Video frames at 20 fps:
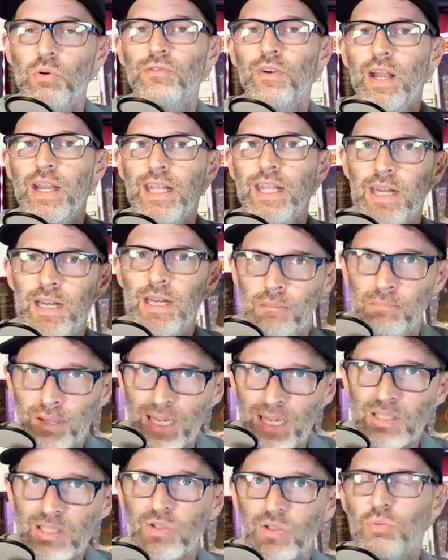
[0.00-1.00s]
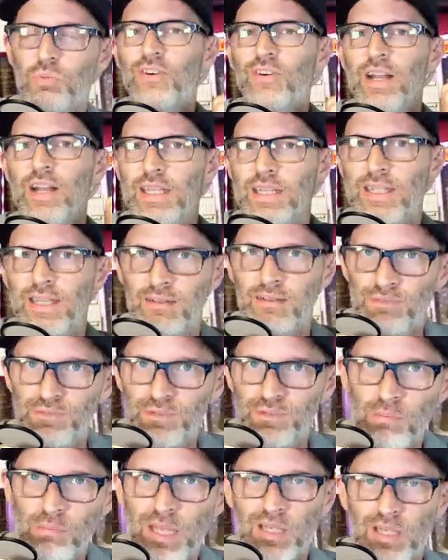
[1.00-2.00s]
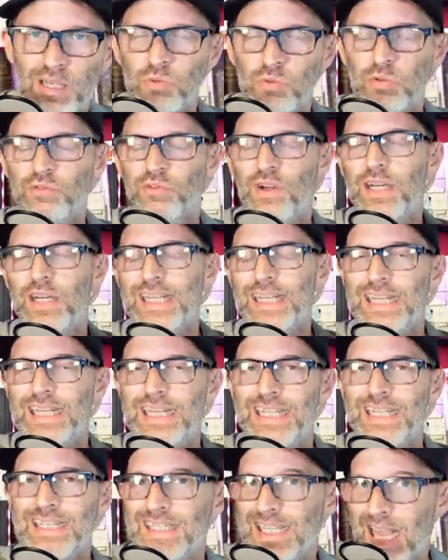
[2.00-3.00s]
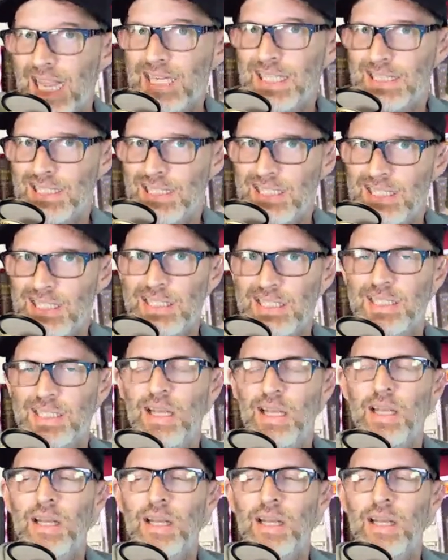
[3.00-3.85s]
finding it in painters we're finding it in filmmakers we're finding it in scientists